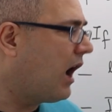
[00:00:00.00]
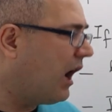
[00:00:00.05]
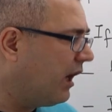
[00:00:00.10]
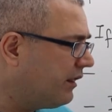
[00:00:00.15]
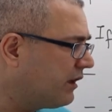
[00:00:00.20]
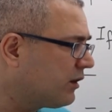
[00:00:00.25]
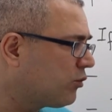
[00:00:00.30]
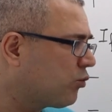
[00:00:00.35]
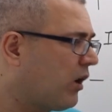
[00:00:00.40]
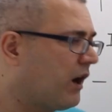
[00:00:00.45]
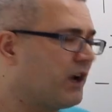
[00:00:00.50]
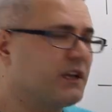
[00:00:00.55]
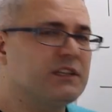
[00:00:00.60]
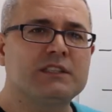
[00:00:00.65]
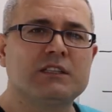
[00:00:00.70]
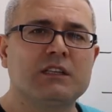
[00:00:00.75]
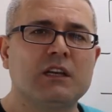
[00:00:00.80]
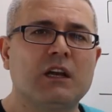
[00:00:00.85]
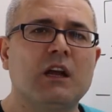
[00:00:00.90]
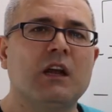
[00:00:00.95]

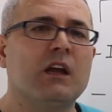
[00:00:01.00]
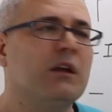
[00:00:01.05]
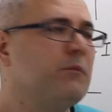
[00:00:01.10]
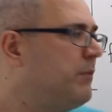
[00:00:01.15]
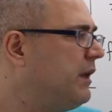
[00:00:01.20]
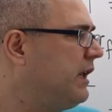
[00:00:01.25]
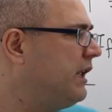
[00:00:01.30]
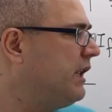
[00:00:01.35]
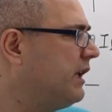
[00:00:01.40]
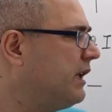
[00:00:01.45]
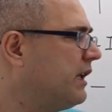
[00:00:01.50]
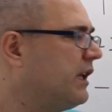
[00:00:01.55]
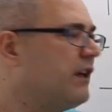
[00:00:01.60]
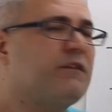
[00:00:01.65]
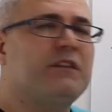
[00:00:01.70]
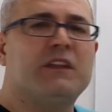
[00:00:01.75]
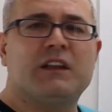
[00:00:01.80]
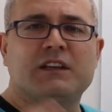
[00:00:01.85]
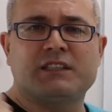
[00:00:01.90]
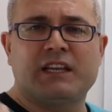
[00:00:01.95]
Otherwise, meaning
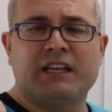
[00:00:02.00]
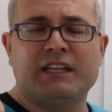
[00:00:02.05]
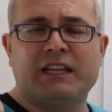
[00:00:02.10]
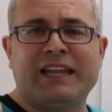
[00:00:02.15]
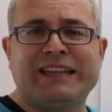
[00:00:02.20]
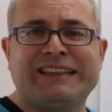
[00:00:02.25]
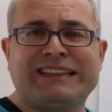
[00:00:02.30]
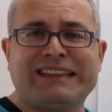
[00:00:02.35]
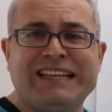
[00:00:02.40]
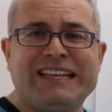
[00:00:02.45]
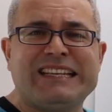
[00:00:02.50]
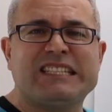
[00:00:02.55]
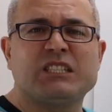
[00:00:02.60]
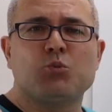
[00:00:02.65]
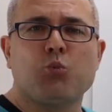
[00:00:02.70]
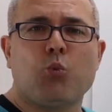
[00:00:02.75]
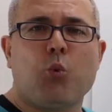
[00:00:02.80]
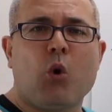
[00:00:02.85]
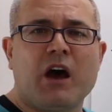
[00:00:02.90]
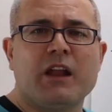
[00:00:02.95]
if there's at
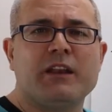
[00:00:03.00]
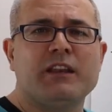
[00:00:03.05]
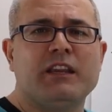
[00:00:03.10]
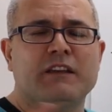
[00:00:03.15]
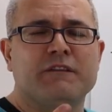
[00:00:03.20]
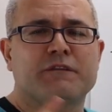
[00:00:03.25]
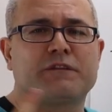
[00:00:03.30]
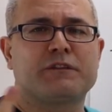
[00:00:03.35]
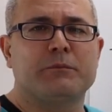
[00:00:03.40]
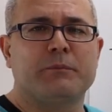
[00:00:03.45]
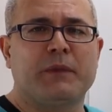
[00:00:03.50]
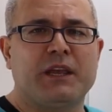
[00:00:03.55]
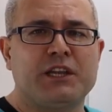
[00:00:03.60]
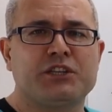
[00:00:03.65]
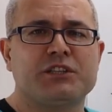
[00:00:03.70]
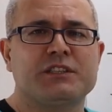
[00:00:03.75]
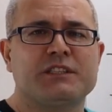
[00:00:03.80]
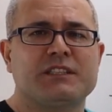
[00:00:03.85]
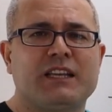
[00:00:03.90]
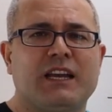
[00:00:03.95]
least one
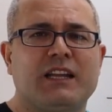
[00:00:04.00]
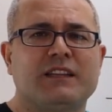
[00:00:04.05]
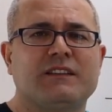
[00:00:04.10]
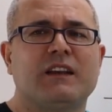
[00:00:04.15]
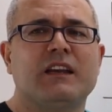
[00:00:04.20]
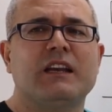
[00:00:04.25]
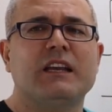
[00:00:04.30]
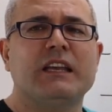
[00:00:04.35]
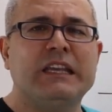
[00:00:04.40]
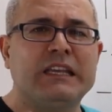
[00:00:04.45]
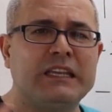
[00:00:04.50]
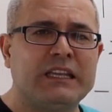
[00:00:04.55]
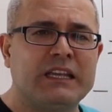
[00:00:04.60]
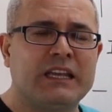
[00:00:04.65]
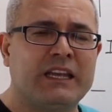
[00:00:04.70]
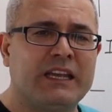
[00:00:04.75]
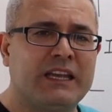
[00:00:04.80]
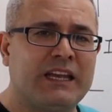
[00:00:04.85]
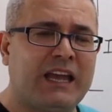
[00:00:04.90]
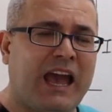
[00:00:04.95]
information set in
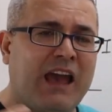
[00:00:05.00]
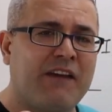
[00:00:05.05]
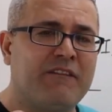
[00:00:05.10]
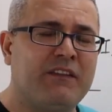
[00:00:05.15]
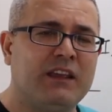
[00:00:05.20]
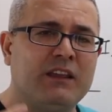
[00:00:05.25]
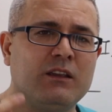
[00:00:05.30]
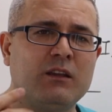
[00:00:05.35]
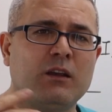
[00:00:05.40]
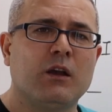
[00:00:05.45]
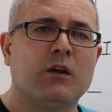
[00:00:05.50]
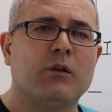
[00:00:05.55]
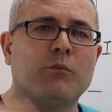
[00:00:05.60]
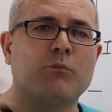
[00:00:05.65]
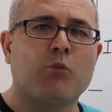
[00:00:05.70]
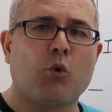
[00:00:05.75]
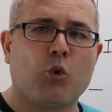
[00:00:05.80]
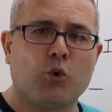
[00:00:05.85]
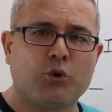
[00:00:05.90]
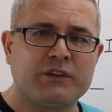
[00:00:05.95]
having
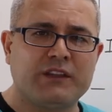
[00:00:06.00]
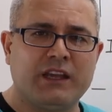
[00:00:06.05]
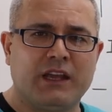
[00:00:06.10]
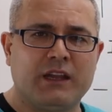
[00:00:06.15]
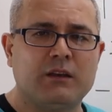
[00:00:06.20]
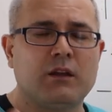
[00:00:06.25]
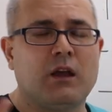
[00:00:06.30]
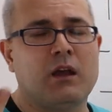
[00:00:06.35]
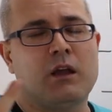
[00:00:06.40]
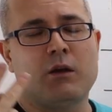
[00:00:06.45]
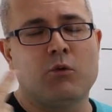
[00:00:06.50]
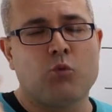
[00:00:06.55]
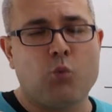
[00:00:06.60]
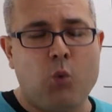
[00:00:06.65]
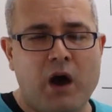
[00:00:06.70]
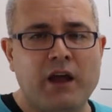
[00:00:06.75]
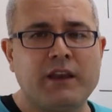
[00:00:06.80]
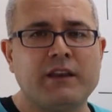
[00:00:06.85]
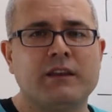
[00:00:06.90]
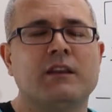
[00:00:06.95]
more than
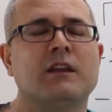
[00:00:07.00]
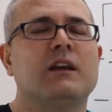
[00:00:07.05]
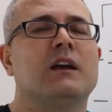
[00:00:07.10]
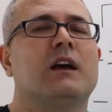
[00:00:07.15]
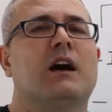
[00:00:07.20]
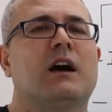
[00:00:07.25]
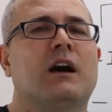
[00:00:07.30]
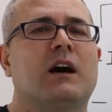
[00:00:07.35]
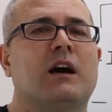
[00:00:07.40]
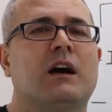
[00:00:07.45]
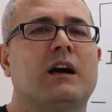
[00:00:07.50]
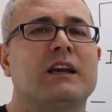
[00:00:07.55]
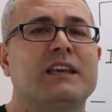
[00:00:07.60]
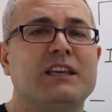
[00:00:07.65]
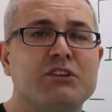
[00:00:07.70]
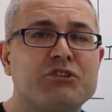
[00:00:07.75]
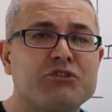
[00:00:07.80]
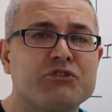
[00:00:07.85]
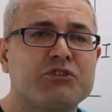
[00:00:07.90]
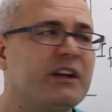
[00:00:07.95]
one
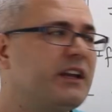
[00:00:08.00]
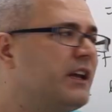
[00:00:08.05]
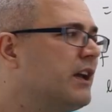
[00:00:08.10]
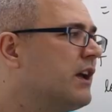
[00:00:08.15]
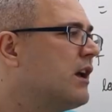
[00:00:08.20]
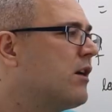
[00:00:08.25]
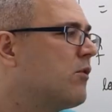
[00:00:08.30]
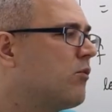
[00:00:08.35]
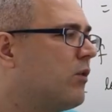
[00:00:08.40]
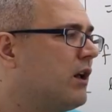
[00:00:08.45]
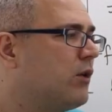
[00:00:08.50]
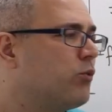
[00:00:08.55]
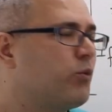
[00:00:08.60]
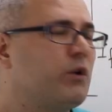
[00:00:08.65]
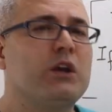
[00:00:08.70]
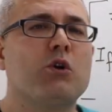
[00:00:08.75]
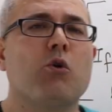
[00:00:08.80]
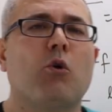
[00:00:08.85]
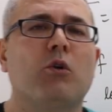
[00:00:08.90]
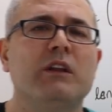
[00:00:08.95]
history, well,
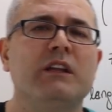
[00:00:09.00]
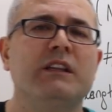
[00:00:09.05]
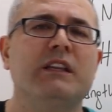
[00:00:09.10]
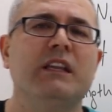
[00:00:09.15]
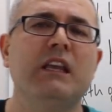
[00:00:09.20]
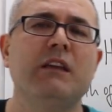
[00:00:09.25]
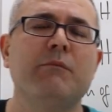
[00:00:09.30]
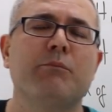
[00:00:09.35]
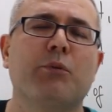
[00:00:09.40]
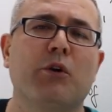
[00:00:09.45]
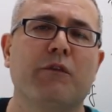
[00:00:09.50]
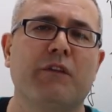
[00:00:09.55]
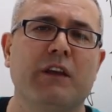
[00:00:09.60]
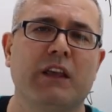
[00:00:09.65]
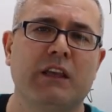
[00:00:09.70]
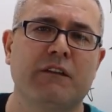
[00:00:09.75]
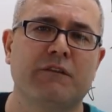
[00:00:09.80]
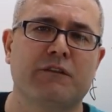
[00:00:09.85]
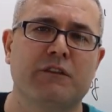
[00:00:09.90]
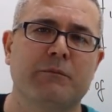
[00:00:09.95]
we call it
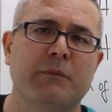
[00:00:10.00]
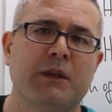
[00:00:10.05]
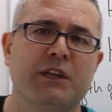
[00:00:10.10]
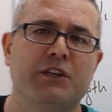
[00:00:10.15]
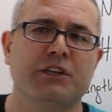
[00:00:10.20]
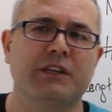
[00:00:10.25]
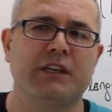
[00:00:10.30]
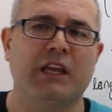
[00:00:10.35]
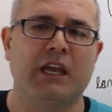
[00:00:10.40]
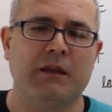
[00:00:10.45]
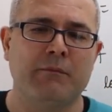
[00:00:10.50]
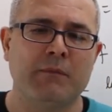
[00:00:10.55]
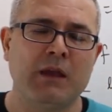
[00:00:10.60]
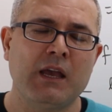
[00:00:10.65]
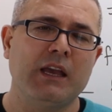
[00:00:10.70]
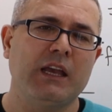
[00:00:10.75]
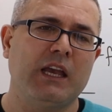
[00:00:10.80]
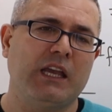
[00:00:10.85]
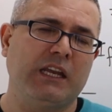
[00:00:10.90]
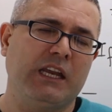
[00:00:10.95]
imperfect information game.
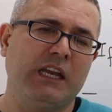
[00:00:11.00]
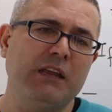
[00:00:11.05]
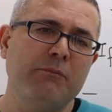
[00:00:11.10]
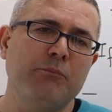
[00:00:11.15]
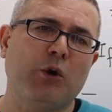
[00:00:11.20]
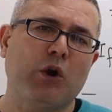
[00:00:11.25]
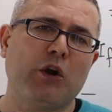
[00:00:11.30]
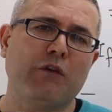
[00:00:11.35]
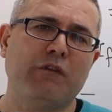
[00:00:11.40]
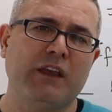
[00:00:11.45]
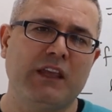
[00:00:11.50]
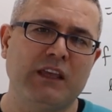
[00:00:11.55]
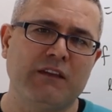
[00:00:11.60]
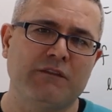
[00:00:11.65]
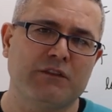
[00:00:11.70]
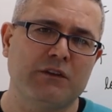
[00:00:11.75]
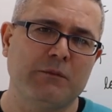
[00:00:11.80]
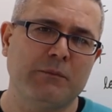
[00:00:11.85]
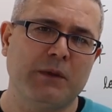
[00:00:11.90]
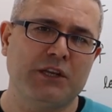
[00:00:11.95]
In an imperfect
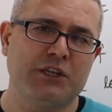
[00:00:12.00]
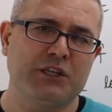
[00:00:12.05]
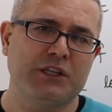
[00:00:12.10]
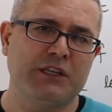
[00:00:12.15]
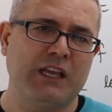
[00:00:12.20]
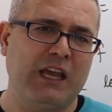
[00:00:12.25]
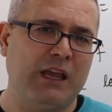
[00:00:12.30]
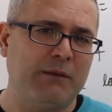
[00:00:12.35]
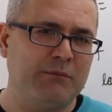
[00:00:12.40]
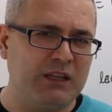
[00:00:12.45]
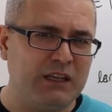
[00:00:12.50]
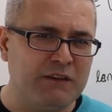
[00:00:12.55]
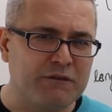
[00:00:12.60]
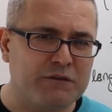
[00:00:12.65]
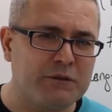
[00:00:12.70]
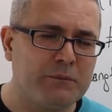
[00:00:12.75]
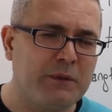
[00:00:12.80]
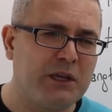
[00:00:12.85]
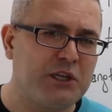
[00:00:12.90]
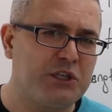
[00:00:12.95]
information game, the
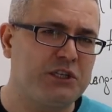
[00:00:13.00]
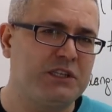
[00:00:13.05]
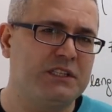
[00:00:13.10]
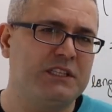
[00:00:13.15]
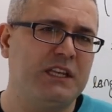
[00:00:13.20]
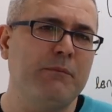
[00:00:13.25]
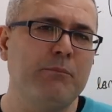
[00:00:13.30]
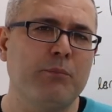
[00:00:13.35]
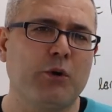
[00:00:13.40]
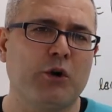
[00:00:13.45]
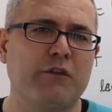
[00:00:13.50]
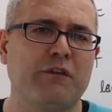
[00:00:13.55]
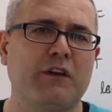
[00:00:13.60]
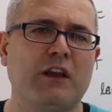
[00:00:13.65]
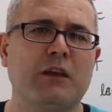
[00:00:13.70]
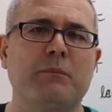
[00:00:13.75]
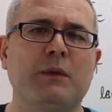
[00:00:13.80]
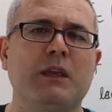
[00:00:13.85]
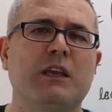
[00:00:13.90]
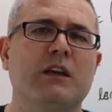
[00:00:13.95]
information is
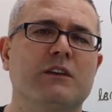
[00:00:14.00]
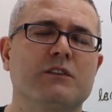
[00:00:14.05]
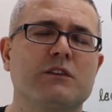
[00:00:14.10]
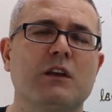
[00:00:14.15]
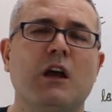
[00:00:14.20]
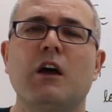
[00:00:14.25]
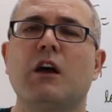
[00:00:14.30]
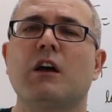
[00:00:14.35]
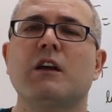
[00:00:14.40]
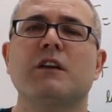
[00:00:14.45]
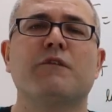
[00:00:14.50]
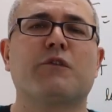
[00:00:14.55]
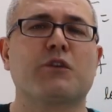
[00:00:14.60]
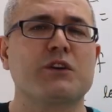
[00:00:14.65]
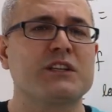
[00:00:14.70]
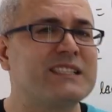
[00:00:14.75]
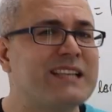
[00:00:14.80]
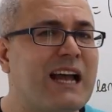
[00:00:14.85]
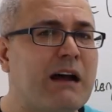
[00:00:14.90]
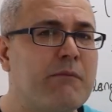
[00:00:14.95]
imperfect because
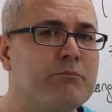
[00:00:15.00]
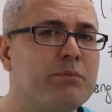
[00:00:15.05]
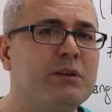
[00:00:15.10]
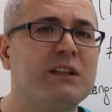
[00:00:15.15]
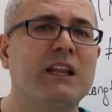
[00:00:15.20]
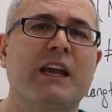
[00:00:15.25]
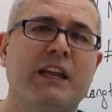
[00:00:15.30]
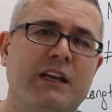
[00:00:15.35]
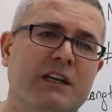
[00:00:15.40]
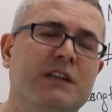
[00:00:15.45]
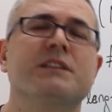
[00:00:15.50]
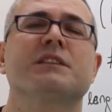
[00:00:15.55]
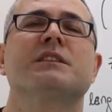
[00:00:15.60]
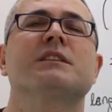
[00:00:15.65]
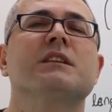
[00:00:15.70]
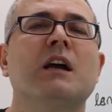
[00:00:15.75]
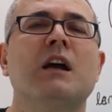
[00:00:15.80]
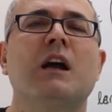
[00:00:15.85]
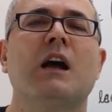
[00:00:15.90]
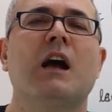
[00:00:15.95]
for some
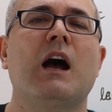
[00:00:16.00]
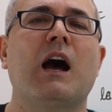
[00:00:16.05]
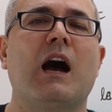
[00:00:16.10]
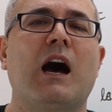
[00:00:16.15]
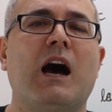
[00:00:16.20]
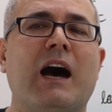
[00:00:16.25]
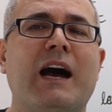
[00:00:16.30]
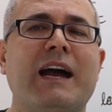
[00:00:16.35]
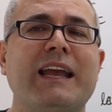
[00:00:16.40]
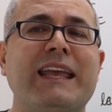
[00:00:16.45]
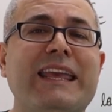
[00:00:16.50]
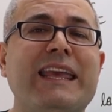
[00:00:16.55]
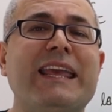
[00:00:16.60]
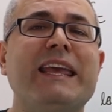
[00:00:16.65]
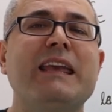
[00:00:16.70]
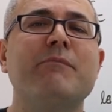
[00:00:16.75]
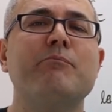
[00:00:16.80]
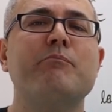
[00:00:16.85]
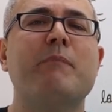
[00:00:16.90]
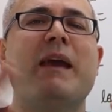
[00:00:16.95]
players,
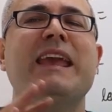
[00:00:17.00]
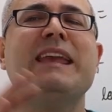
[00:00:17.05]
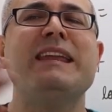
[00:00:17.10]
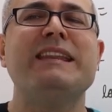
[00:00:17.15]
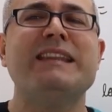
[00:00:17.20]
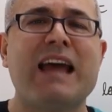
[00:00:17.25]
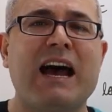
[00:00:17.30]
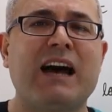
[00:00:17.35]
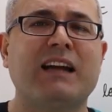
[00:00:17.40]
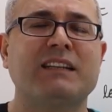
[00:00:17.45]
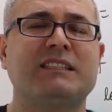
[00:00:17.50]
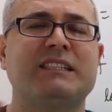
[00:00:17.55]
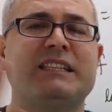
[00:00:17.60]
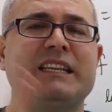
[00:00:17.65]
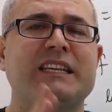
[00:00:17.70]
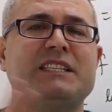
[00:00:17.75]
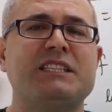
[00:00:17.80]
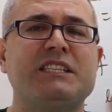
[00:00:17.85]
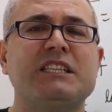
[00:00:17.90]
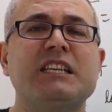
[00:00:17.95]
he may not
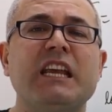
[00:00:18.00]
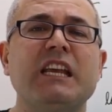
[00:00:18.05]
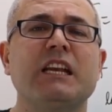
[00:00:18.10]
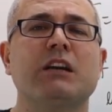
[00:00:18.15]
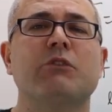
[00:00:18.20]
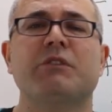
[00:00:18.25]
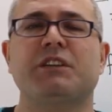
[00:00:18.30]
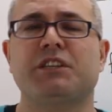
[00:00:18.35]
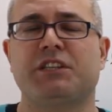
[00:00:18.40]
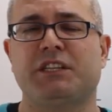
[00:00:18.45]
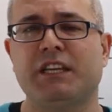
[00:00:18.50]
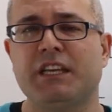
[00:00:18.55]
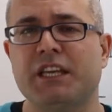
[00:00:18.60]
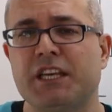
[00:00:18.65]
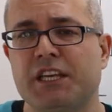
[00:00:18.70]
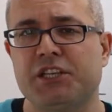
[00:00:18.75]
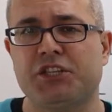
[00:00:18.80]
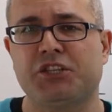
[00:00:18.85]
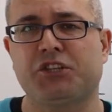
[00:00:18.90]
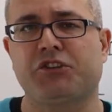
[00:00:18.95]
distinguish the
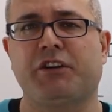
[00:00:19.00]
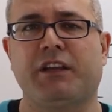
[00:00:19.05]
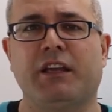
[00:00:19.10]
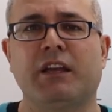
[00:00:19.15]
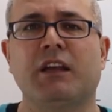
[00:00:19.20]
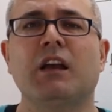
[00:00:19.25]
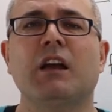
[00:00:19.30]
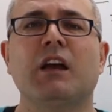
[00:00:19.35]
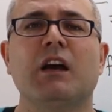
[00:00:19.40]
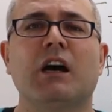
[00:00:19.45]
history.